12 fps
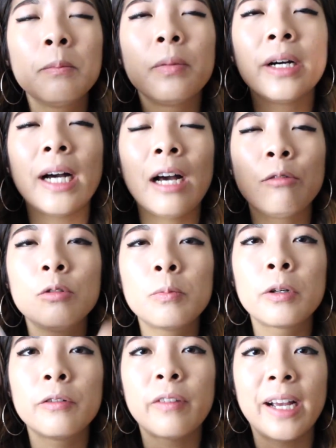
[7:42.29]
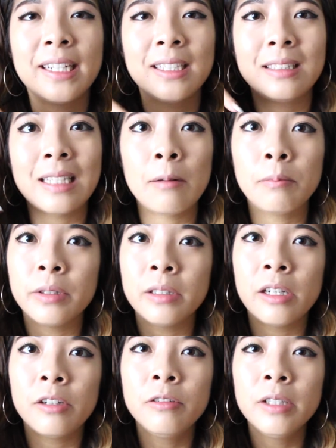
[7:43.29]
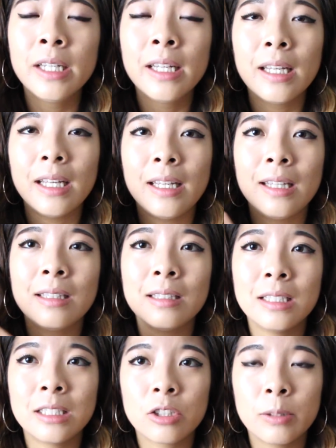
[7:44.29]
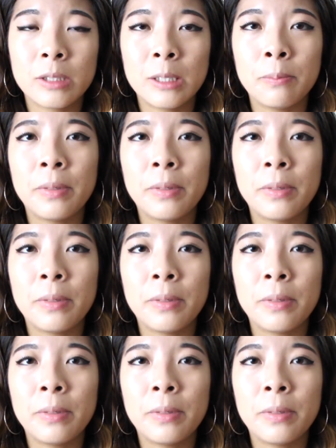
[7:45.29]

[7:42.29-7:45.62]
but I will provide it down below in the description